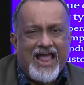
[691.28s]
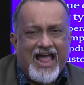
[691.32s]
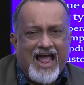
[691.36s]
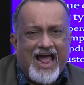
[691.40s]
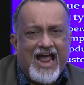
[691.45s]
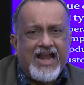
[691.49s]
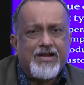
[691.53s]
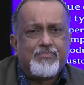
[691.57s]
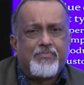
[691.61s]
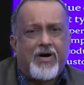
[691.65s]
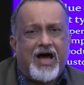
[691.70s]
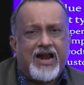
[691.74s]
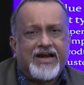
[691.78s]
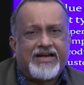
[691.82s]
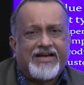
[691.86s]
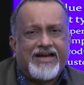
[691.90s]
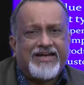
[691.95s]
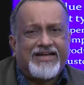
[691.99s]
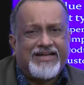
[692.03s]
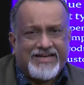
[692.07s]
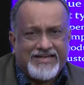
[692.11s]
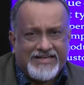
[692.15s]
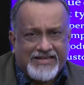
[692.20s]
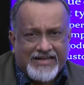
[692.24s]
and
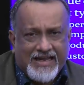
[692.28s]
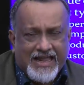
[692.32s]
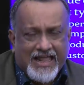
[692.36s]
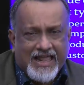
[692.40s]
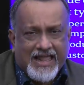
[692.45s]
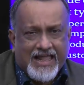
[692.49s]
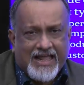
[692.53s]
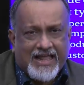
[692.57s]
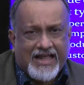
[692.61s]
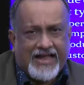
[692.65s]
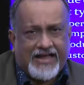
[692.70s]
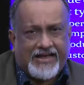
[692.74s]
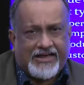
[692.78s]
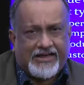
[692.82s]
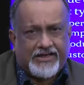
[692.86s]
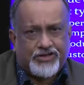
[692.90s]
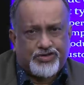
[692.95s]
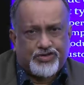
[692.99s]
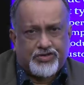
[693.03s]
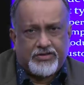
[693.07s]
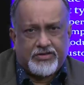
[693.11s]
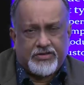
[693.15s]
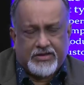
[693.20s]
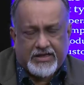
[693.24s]
marketing
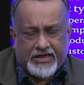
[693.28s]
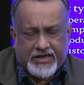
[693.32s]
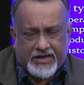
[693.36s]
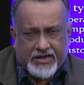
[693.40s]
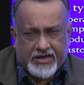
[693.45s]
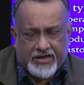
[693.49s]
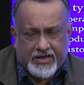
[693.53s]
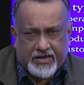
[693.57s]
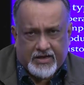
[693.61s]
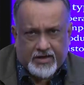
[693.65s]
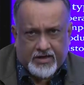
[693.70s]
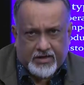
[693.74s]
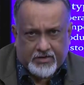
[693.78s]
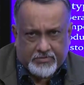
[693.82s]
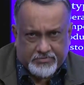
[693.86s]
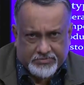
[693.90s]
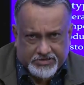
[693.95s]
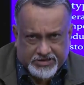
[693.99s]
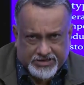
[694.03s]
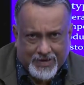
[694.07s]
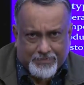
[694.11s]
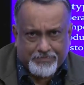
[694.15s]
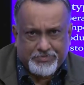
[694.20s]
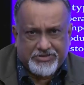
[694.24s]

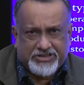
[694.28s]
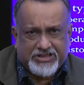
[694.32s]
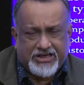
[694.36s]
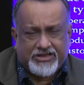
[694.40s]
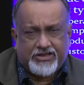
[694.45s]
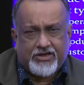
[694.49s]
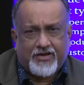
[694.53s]
subset